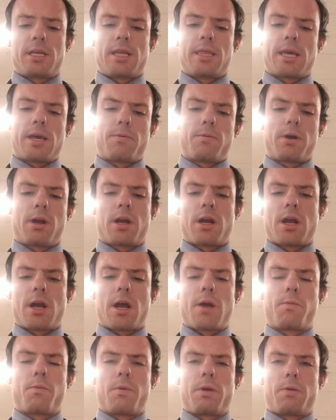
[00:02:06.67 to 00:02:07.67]
And then we're going
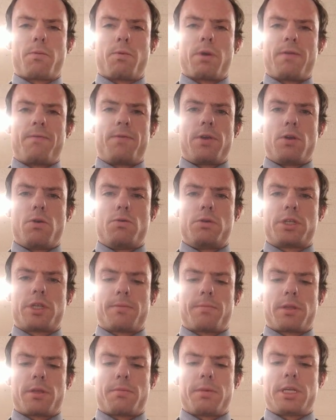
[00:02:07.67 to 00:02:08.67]
to review
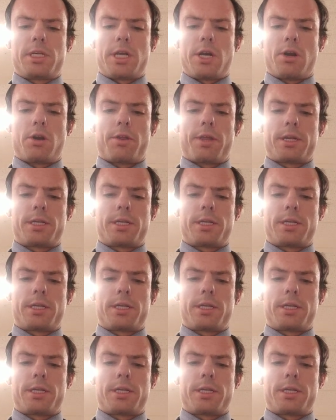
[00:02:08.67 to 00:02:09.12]
some of the material